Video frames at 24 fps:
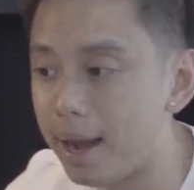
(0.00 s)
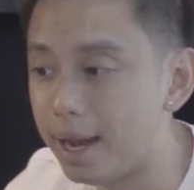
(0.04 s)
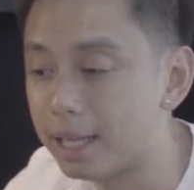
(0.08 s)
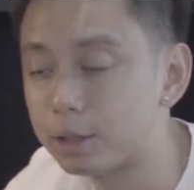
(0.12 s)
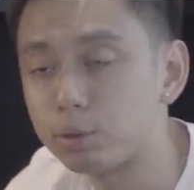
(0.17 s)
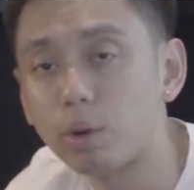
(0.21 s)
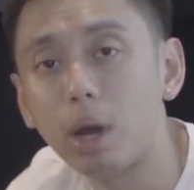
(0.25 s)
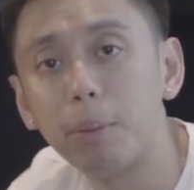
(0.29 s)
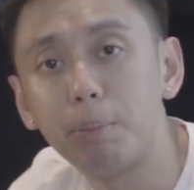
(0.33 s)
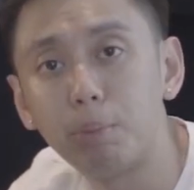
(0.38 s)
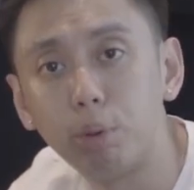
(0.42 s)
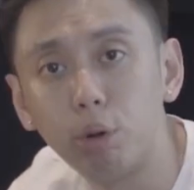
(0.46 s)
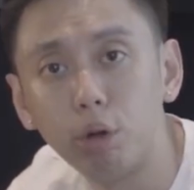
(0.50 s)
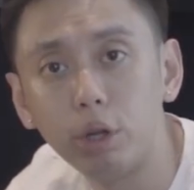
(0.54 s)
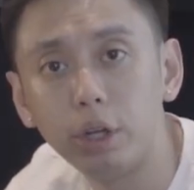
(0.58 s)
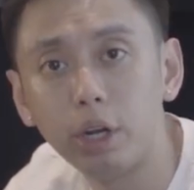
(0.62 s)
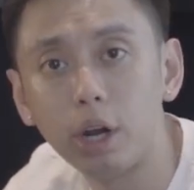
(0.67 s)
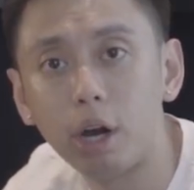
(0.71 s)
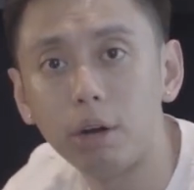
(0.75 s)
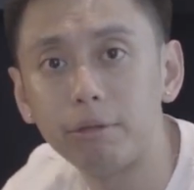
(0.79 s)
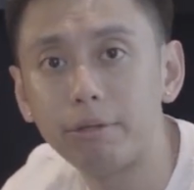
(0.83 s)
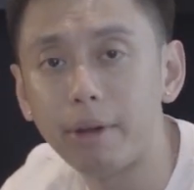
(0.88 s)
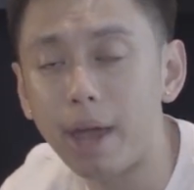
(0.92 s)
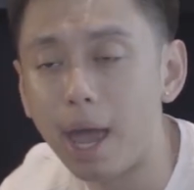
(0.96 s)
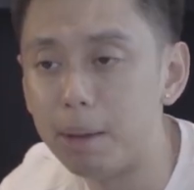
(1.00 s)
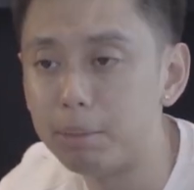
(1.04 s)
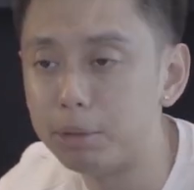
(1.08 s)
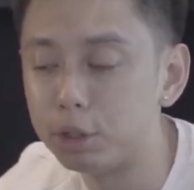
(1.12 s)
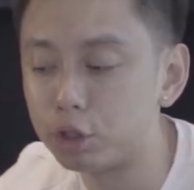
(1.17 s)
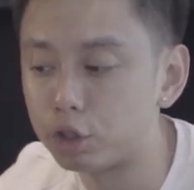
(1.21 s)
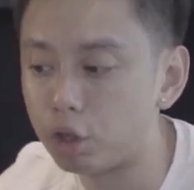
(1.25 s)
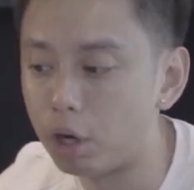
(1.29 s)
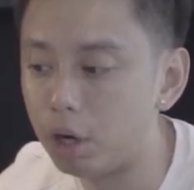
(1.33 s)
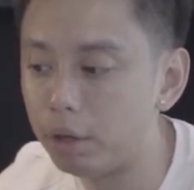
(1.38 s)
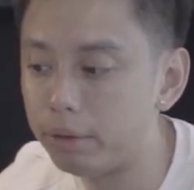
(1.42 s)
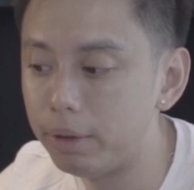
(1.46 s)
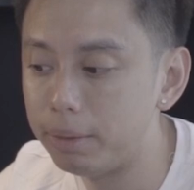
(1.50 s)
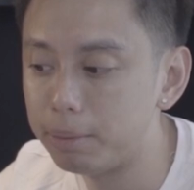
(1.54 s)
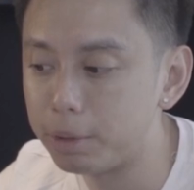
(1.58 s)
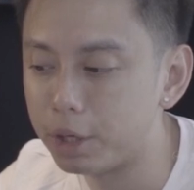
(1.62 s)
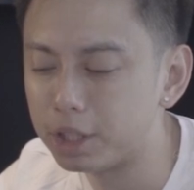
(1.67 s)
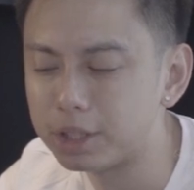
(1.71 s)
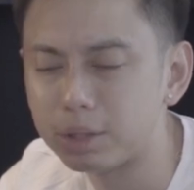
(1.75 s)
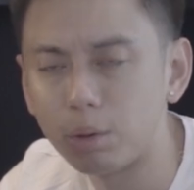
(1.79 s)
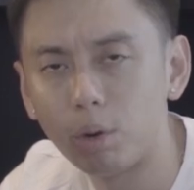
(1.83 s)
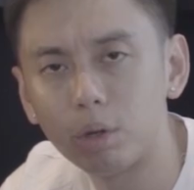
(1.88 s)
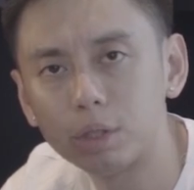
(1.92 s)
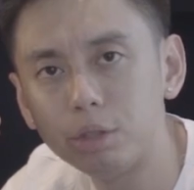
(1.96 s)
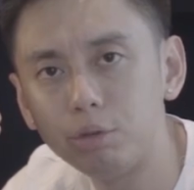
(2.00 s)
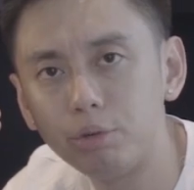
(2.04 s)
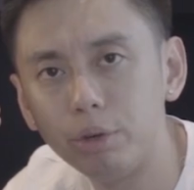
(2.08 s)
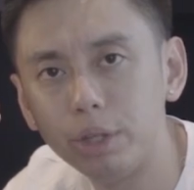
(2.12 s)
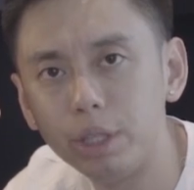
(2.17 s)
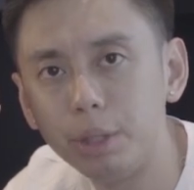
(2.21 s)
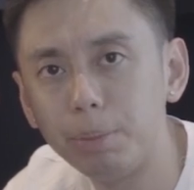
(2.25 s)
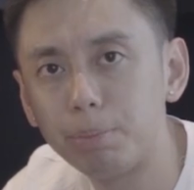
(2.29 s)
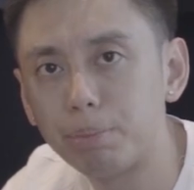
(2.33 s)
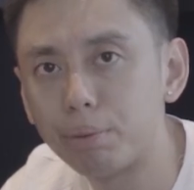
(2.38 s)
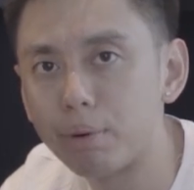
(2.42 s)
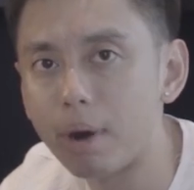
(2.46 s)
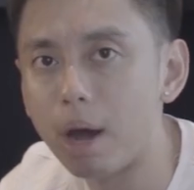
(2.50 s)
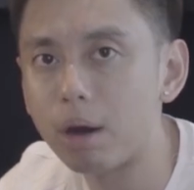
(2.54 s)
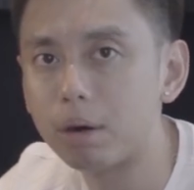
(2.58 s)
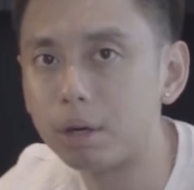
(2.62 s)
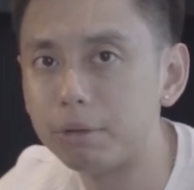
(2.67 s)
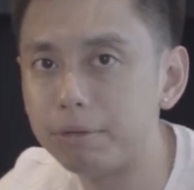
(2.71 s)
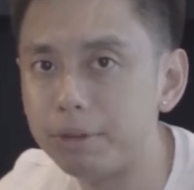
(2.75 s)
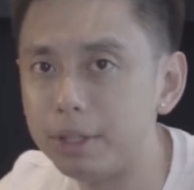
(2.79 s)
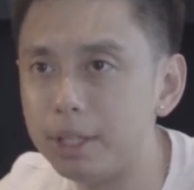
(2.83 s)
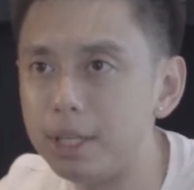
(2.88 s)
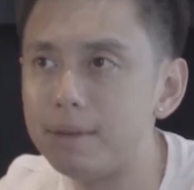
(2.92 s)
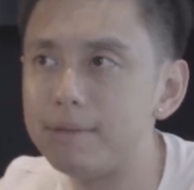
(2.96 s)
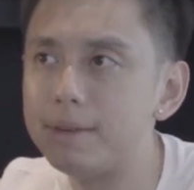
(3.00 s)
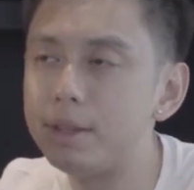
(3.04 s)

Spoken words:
And that's why I pulled it off Amazon, because I wasn't really proud of it,